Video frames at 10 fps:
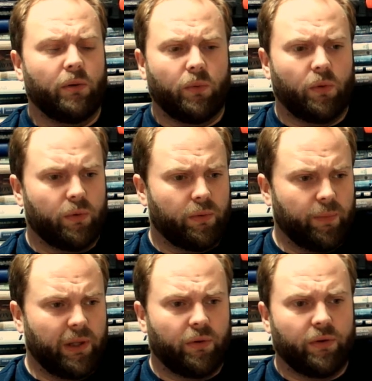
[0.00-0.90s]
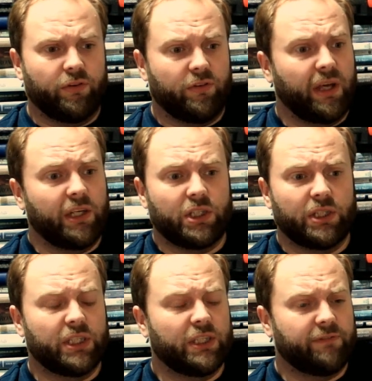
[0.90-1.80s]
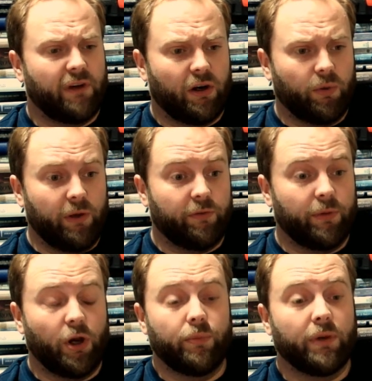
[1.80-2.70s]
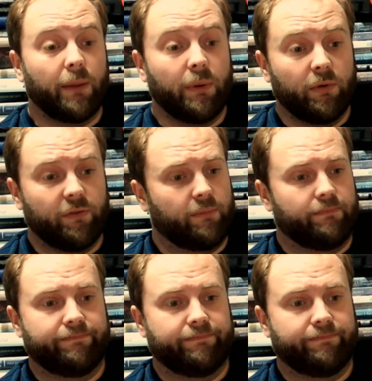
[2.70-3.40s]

or when they're on stations far away from home, coming with them.